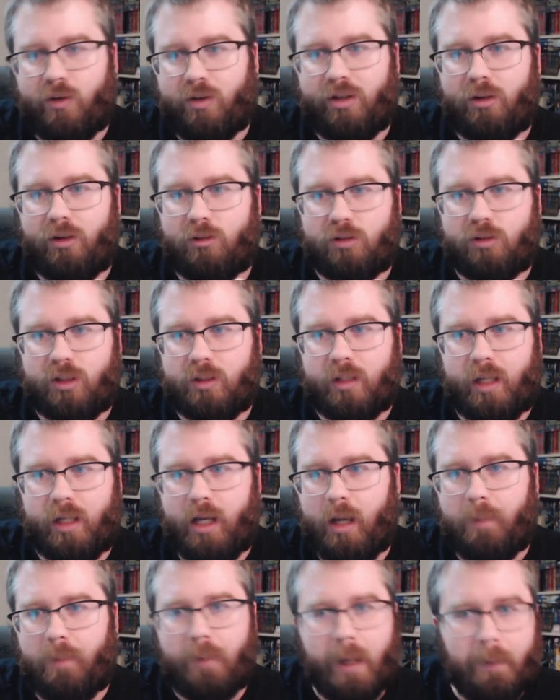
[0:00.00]
And there's these
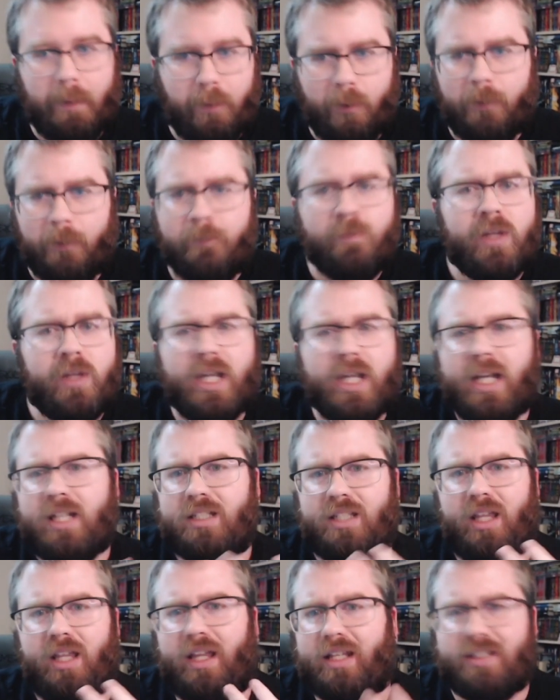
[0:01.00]
people
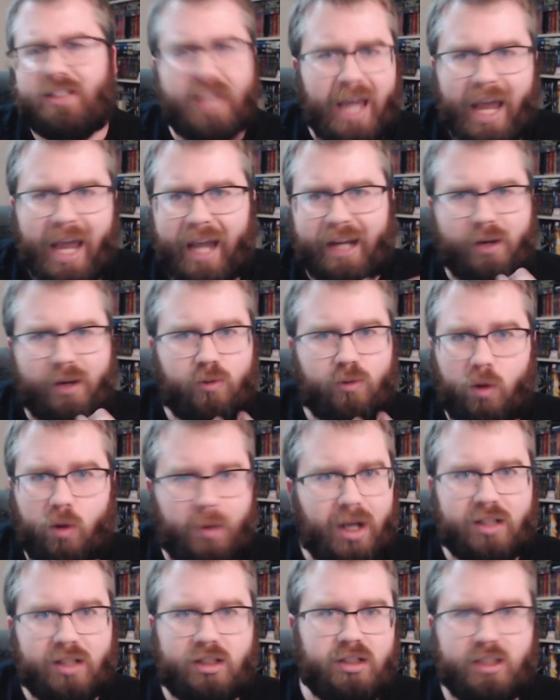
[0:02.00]
stealing tech and
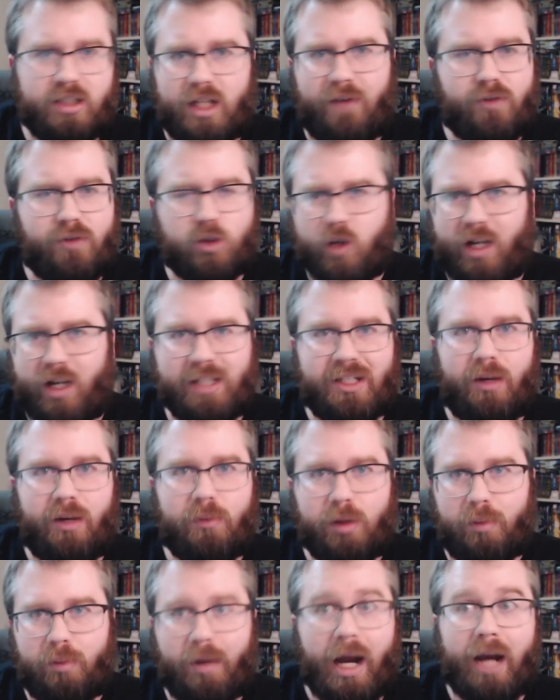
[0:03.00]
robots and stuff and trying to sell
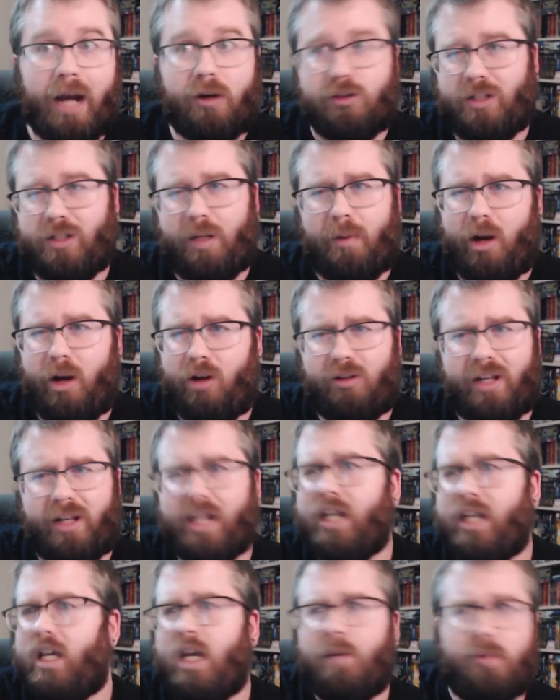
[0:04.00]
them to buyers that
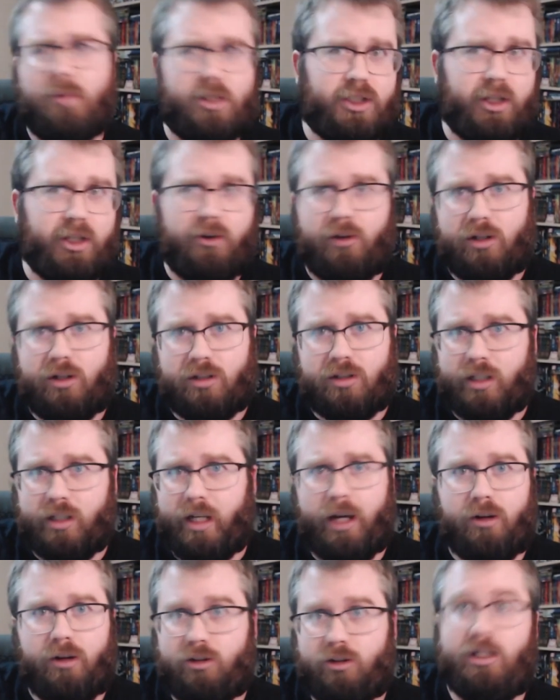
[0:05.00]
apparently
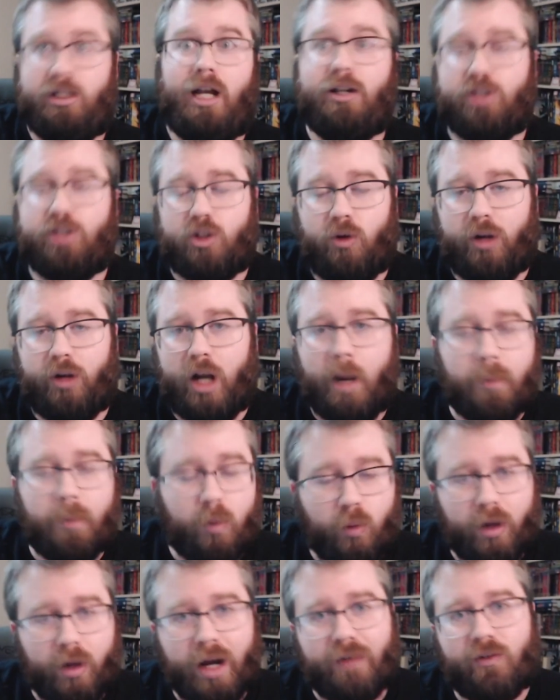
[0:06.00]
mysteriously are just not showing up
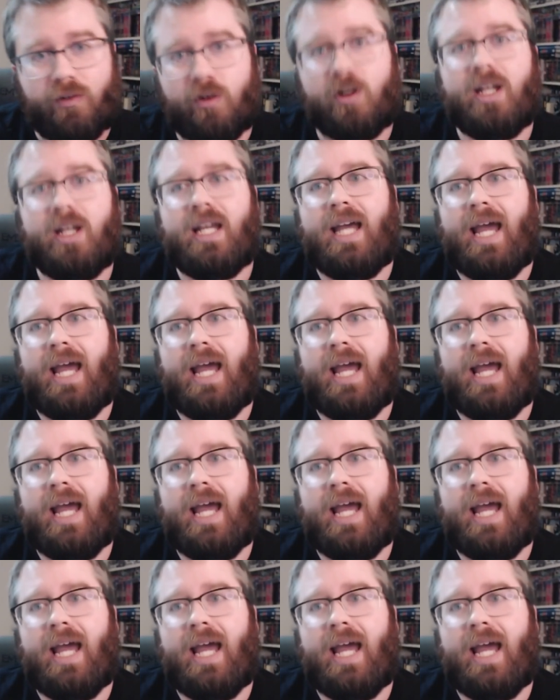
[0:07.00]
or whatever.